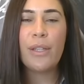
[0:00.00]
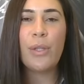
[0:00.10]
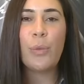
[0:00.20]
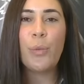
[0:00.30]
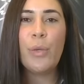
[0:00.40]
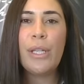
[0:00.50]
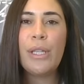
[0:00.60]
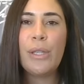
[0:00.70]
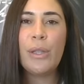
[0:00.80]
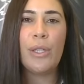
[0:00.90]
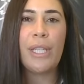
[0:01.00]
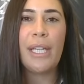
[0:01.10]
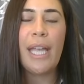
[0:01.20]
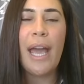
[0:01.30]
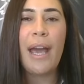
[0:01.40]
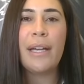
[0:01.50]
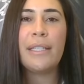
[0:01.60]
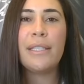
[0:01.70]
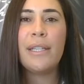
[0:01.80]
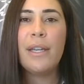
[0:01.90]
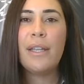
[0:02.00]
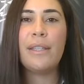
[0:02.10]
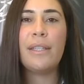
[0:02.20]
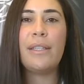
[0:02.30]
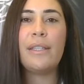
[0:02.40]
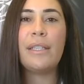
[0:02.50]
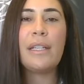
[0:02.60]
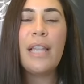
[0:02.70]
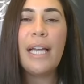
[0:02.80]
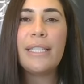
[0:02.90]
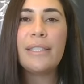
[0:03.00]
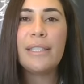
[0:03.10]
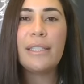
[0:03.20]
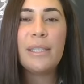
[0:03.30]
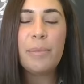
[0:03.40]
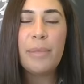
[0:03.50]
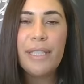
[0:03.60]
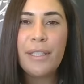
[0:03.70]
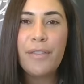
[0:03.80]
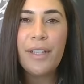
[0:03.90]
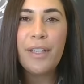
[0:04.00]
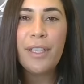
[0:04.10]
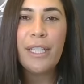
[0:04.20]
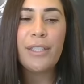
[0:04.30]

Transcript: They're really looking at the client's specifically.